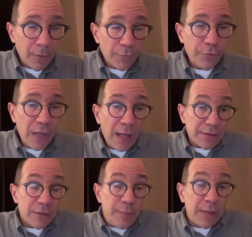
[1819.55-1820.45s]
for
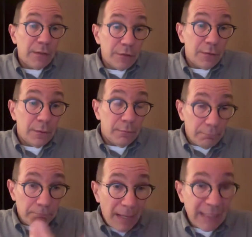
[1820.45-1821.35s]
not speaking to
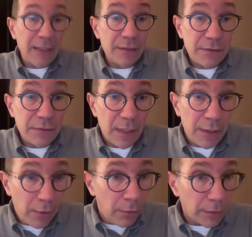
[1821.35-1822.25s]
my kids and
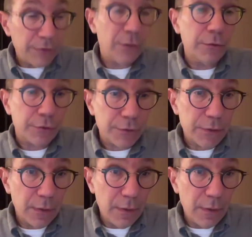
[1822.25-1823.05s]
our holy soldiers.